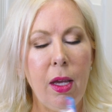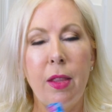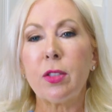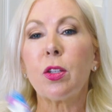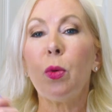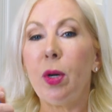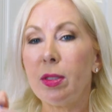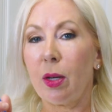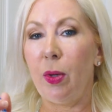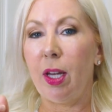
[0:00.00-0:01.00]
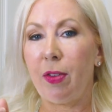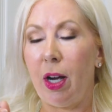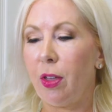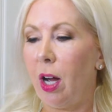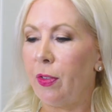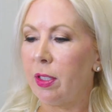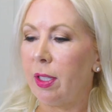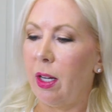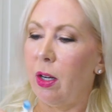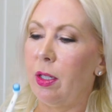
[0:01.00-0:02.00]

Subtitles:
These are the ones that we give out at the office here,